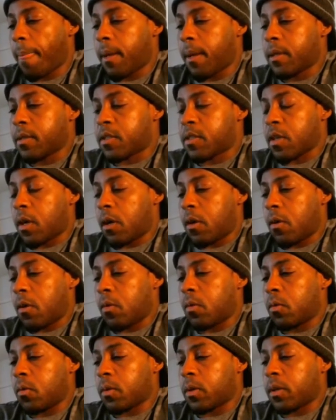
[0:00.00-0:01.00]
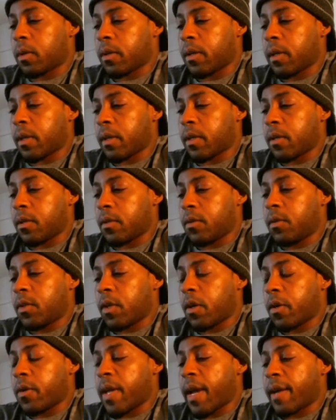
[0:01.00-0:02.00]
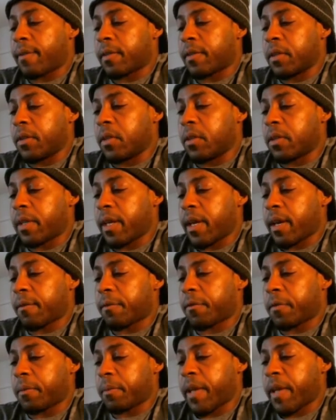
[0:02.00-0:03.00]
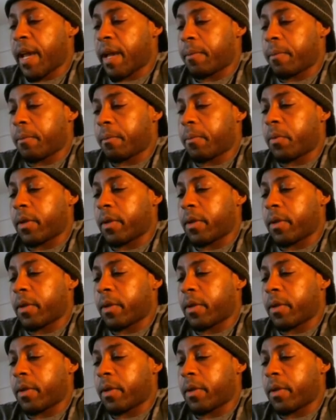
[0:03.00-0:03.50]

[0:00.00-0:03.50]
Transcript: So, you know, you have to look at it from that